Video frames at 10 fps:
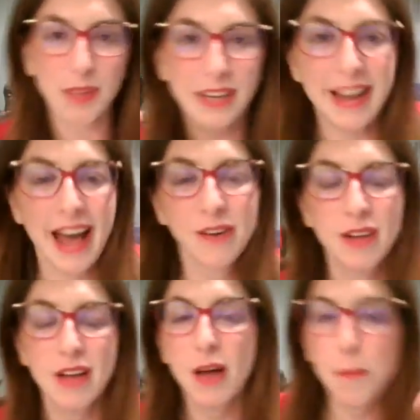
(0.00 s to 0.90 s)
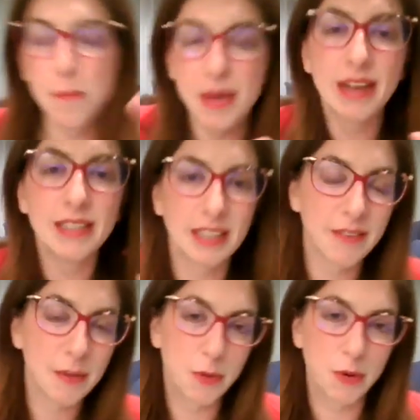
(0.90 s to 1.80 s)
Now, Beyond
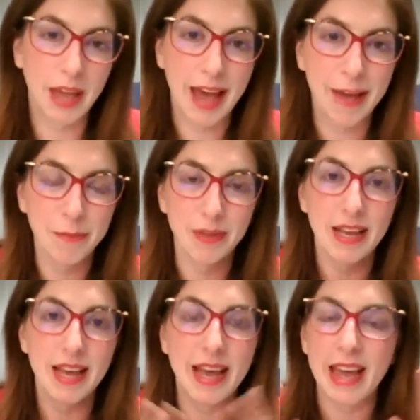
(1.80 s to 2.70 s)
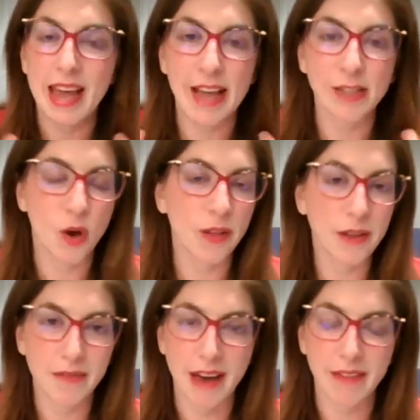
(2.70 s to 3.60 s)
TV Bootcamp, it's only
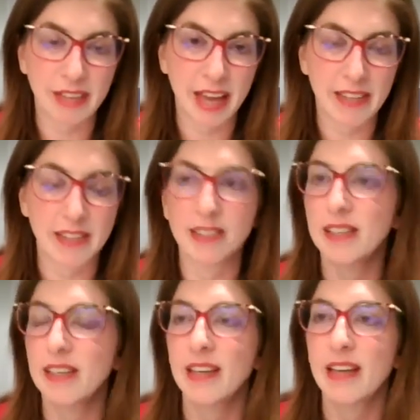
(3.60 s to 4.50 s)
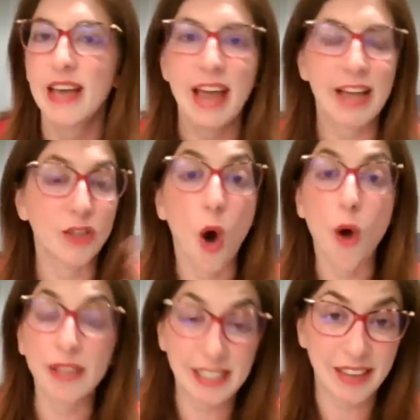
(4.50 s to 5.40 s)
5 days. It's
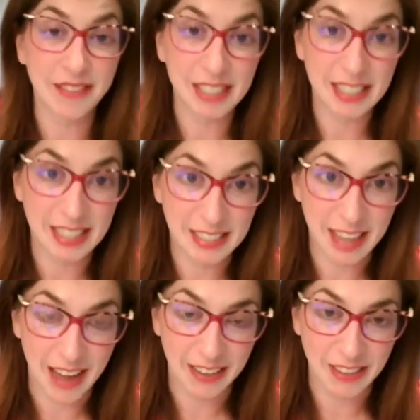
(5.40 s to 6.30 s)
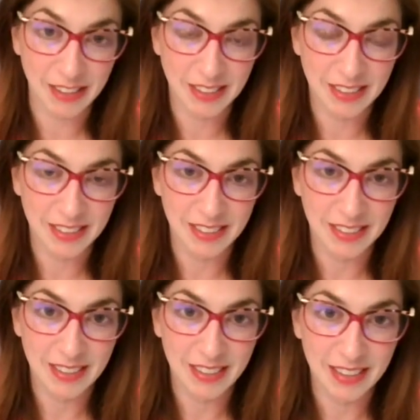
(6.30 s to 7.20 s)
only $17.
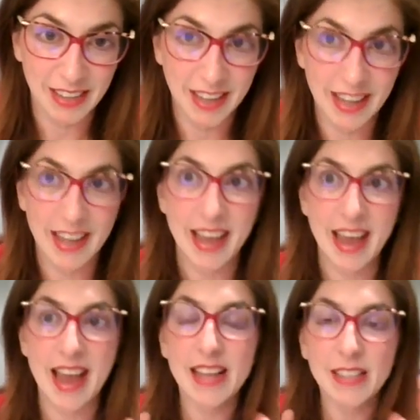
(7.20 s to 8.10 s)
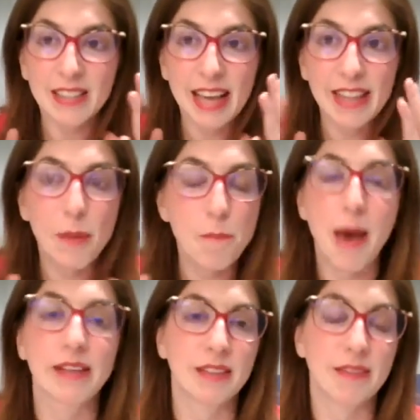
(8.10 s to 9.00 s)
It is like the
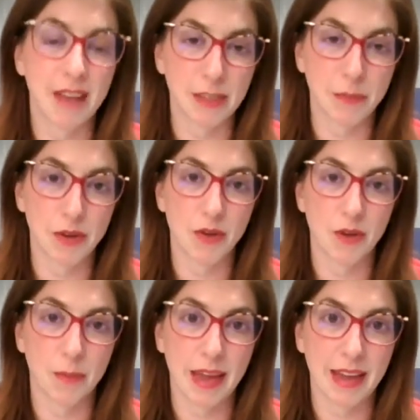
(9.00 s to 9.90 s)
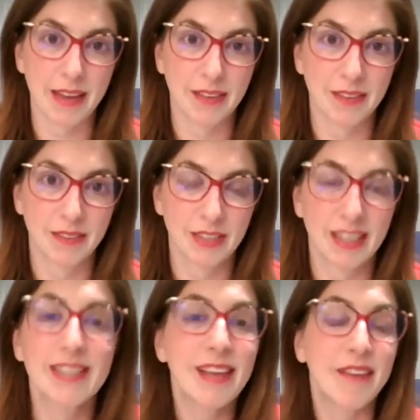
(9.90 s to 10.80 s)
best investment you can make.
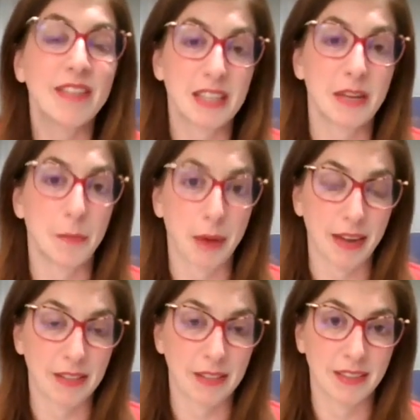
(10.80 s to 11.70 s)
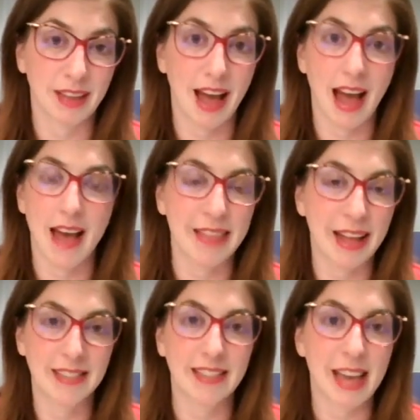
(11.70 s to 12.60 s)
17 bucks.
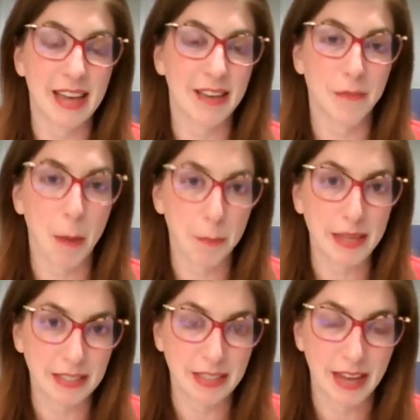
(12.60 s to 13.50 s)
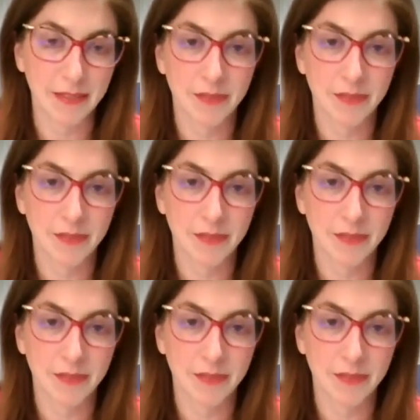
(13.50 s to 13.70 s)
That's like a pizza.